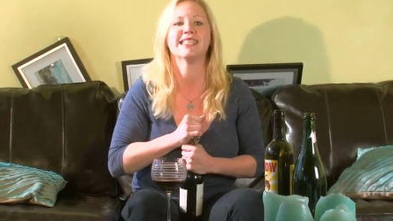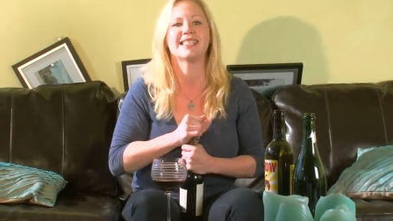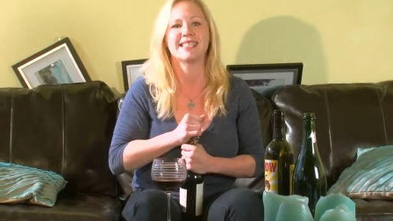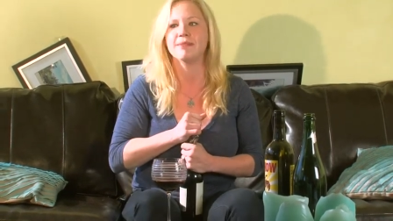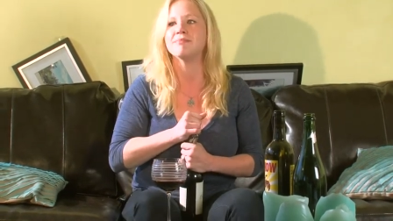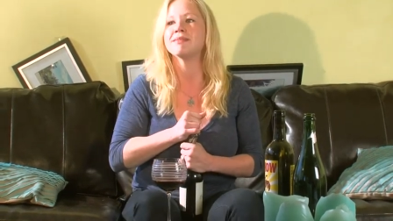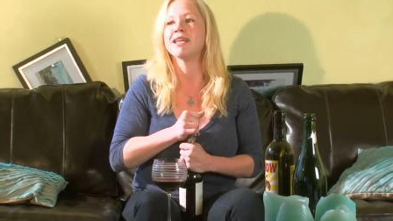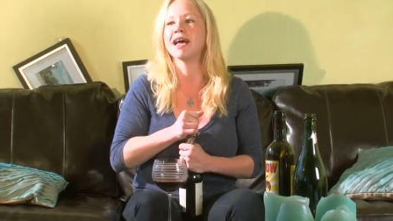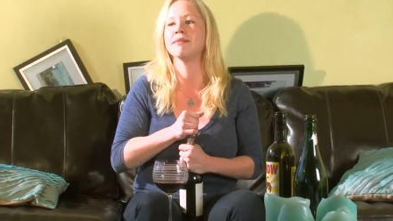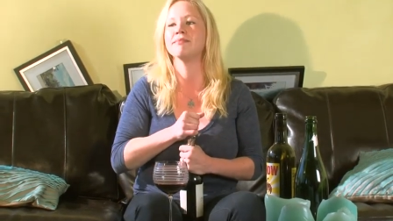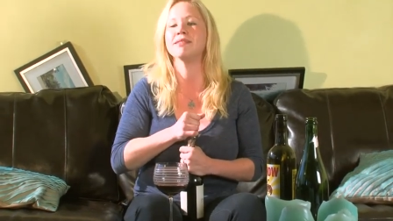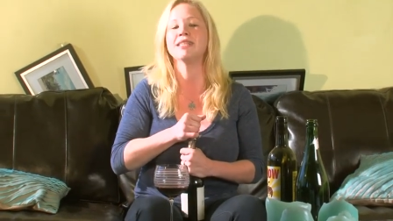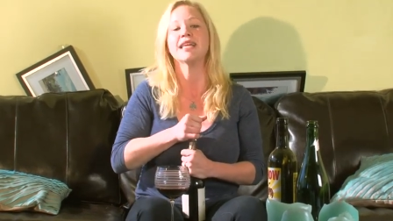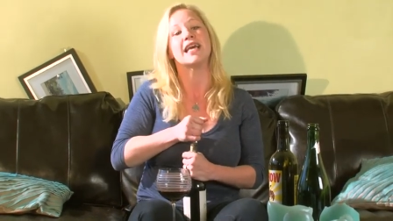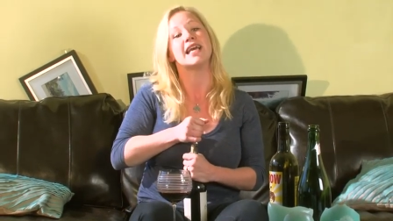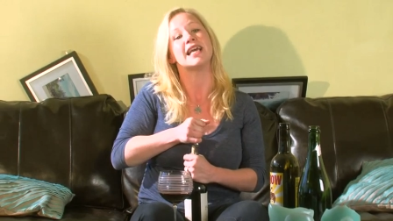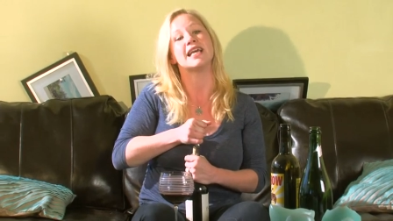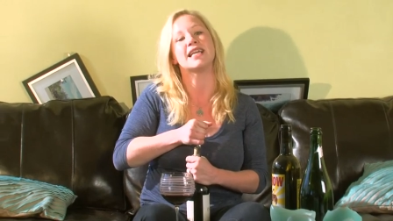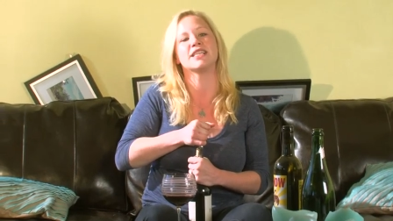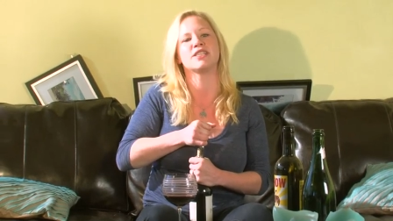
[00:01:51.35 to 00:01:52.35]
Sometimes
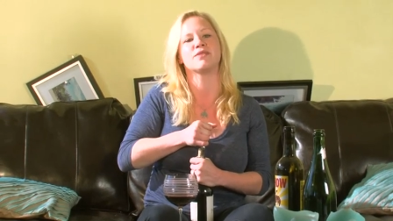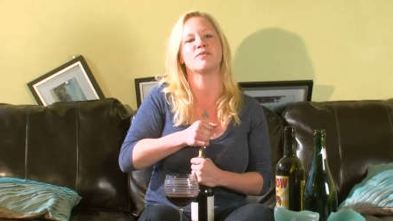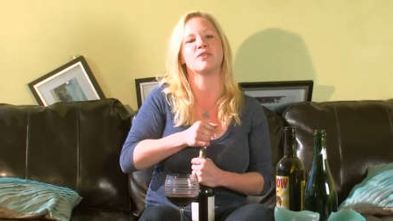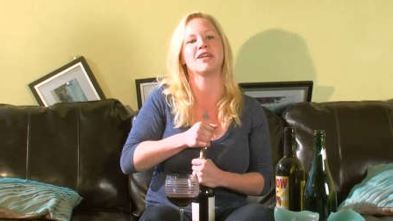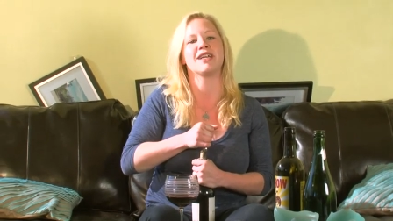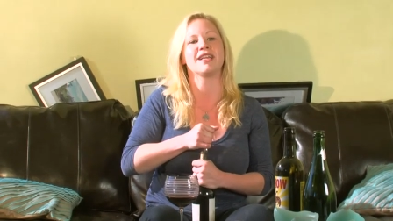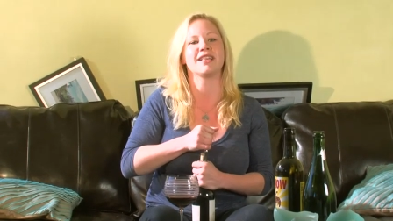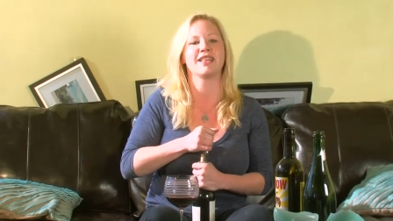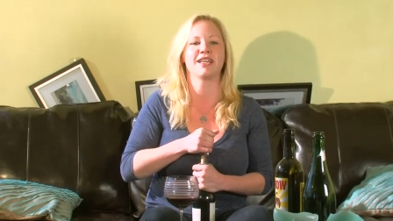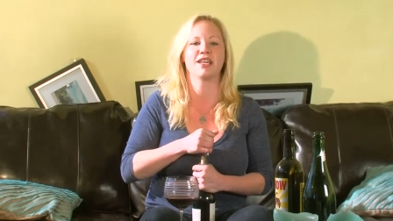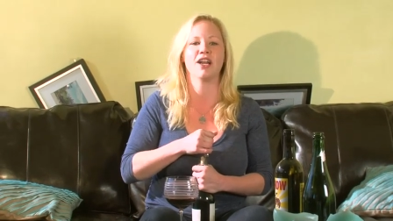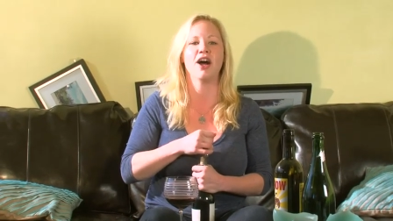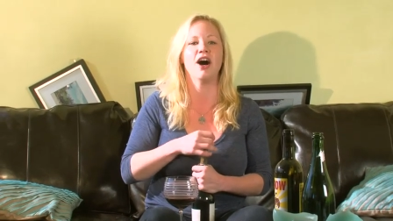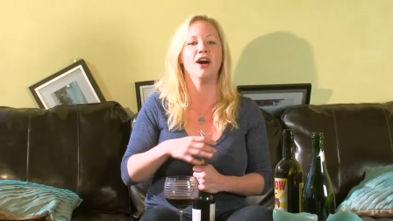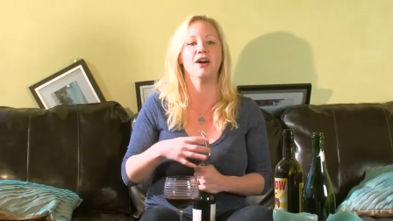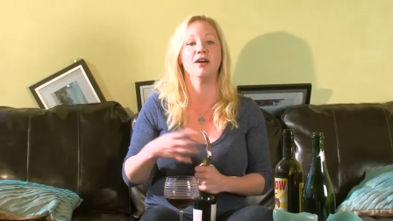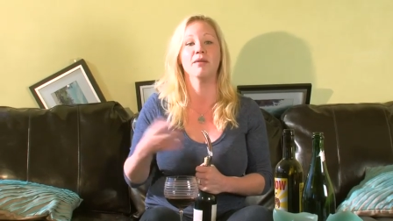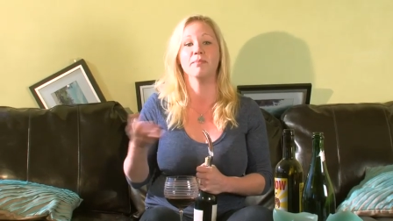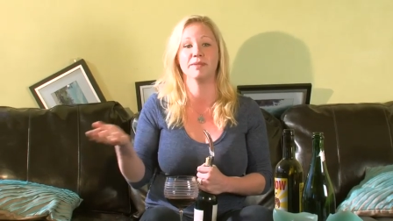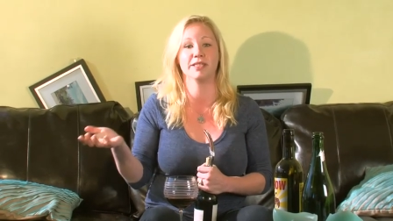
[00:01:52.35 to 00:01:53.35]
he doesn't wear anything at
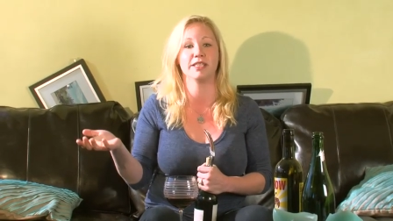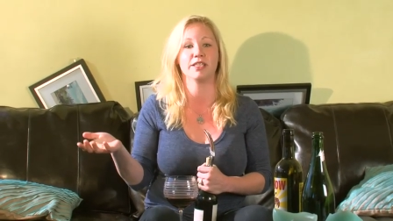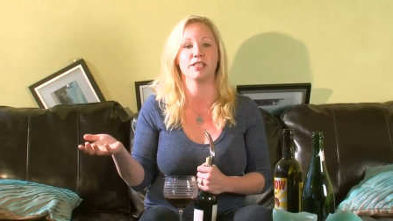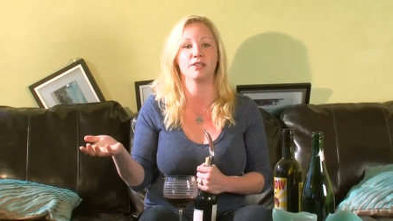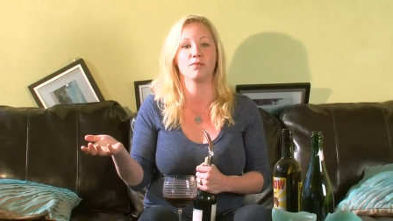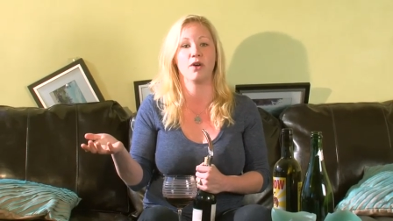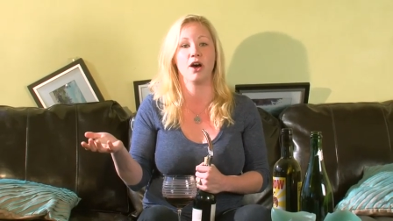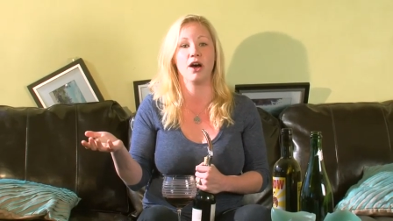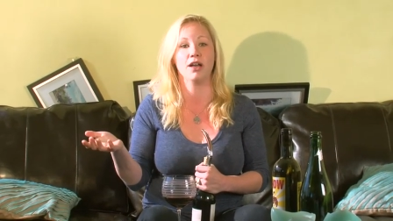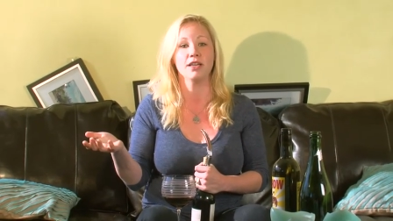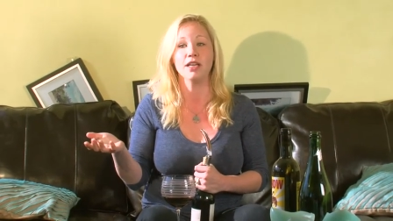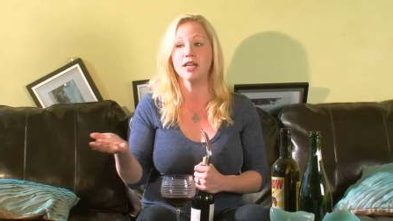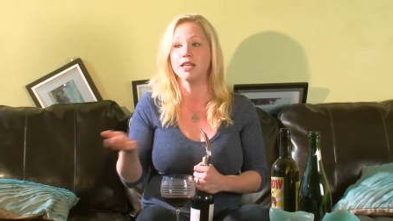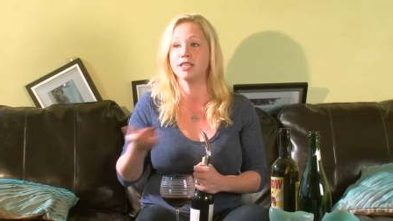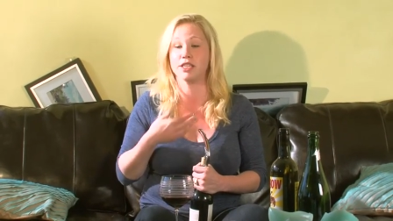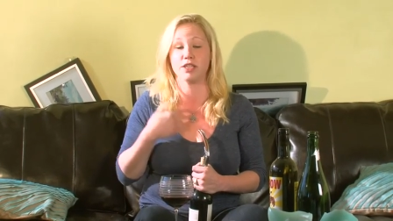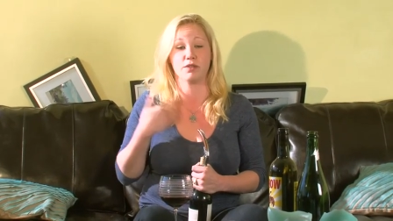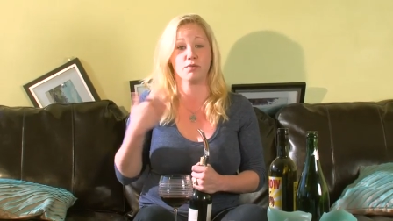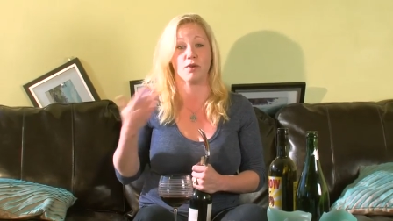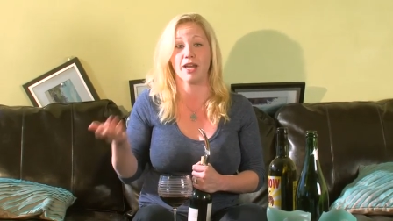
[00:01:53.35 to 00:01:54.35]
all. But does he want?
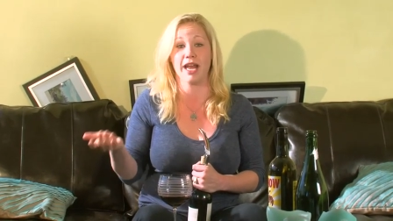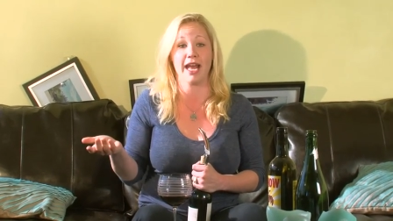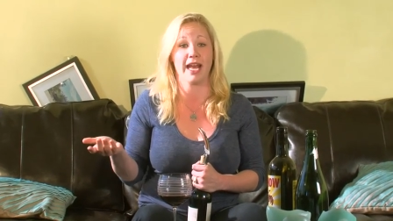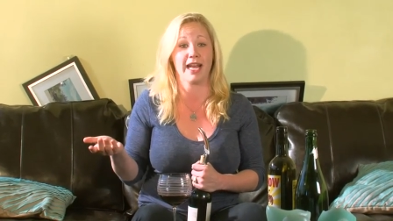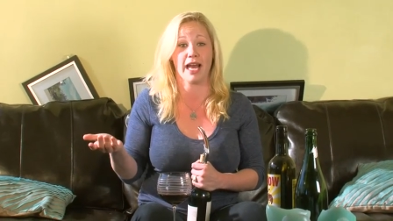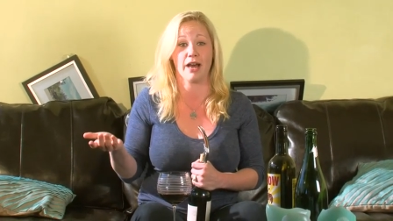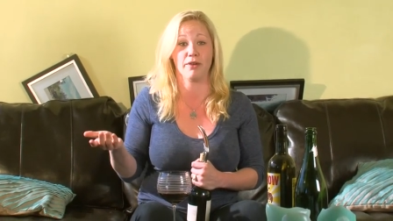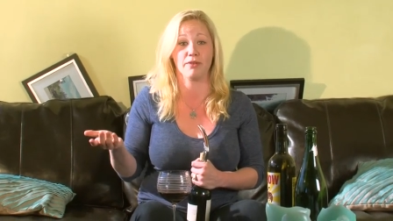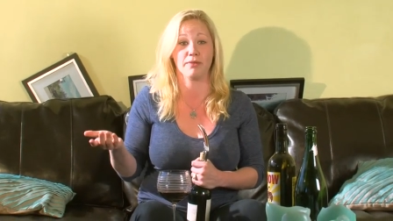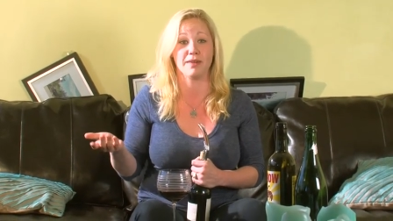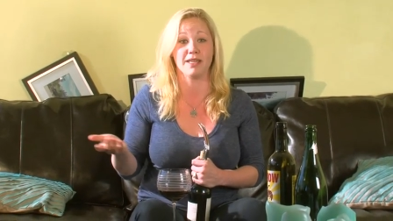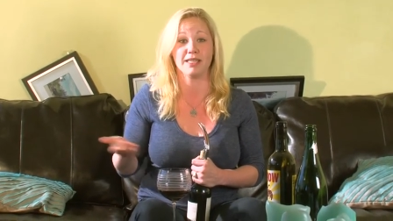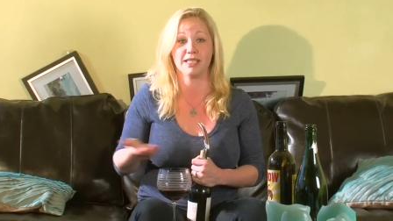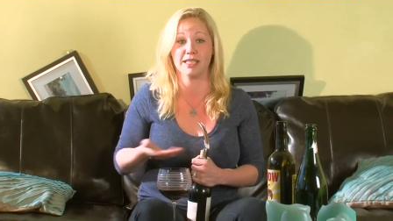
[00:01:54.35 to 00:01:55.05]
Does he want to hang out with me?